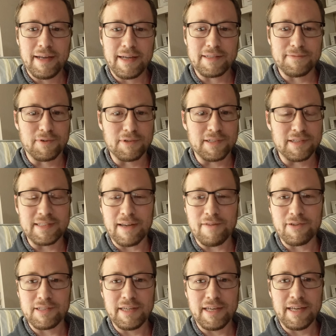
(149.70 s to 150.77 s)
It's verses
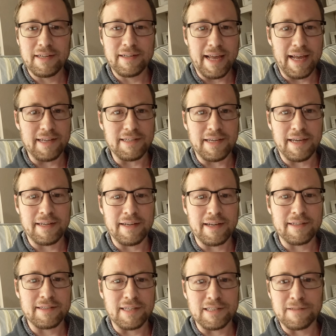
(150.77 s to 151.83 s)
17 and 18, and
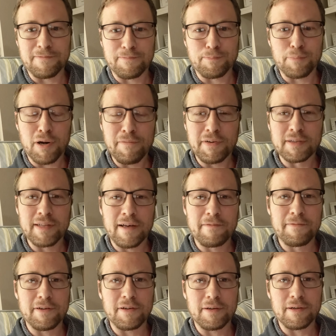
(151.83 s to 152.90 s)
it says, "Perfect
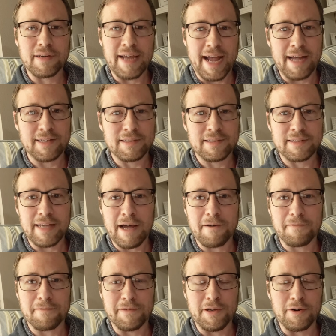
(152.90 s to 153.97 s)
love casts
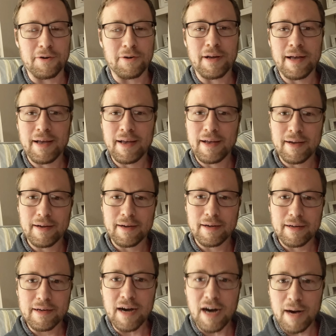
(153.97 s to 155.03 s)
out fear,
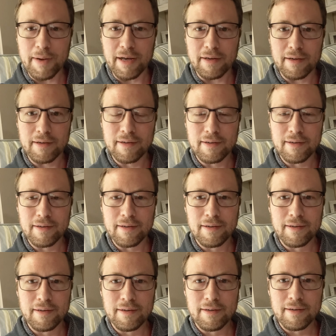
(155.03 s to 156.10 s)
comma."
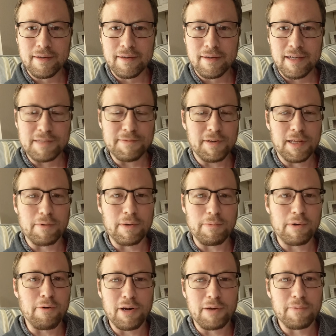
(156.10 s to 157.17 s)
It's funny, like we,
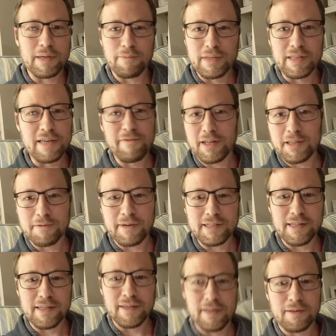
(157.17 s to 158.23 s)
we quote it, we, we leave out the
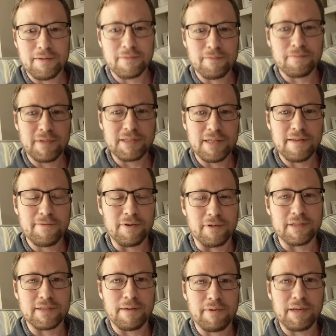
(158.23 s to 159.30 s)
rest of the rest of the
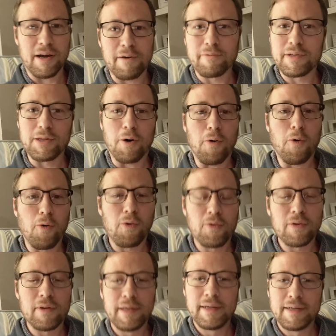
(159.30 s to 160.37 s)
verse. I want to read the
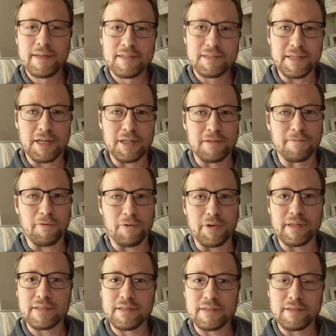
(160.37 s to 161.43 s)
whole section for you.
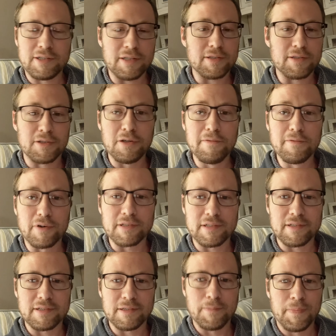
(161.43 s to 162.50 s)
This is just two
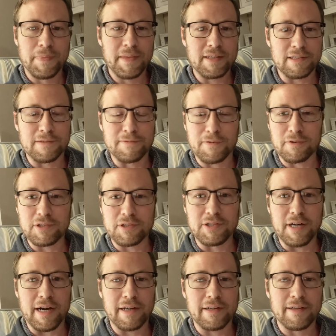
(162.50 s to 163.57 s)
verses. This is First
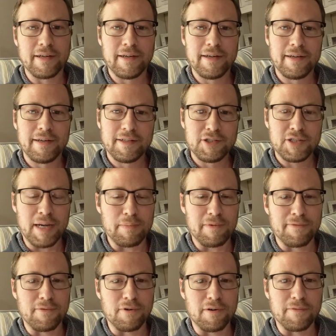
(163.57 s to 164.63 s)
John, chapter
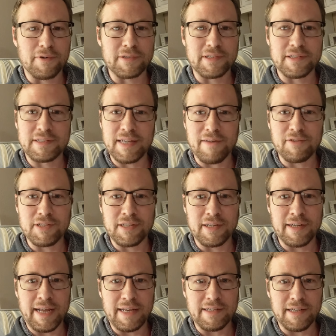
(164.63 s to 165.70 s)
four, verses 17
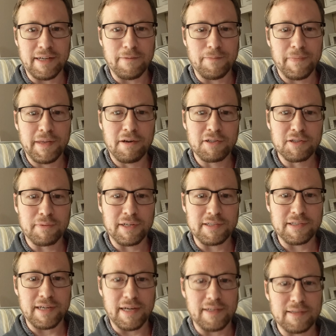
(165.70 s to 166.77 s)
and 18. Here's what it
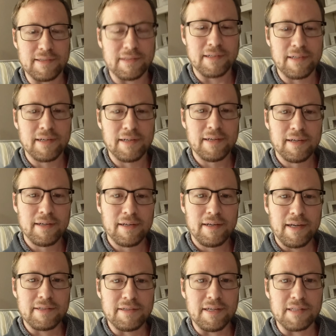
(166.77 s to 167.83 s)
says.
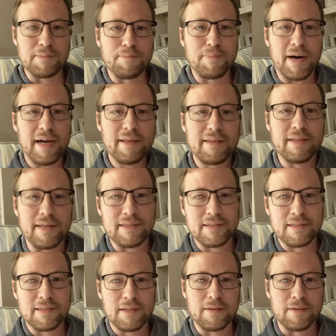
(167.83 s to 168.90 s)
It says, "By
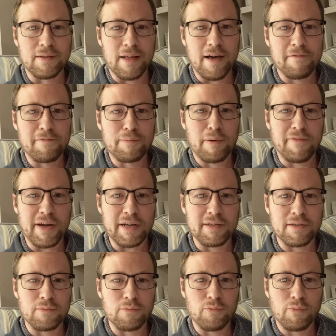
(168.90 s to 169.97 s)
this love
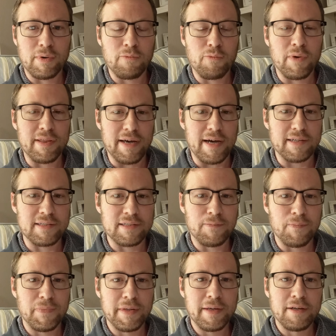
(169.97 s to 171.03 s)
perfected with us."
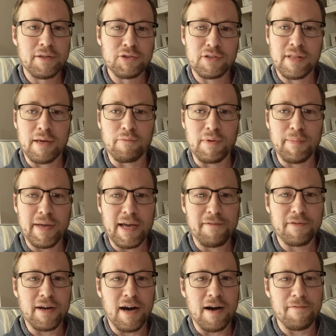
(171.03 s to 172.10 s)
so that we may
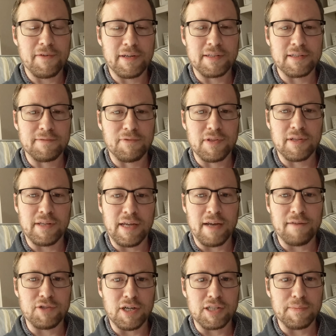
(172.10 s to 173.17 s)
have confidence for the day
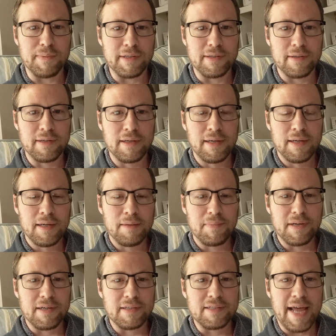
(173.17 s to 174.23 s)
of judgment.
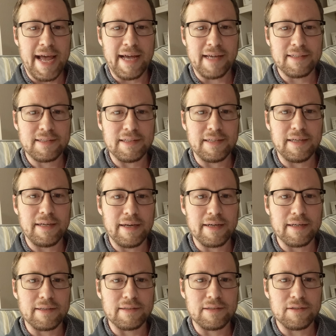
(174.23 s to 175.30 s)
Because as he
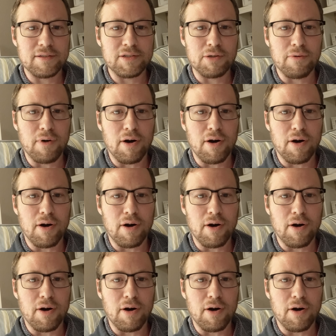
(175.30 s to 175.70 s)
is, so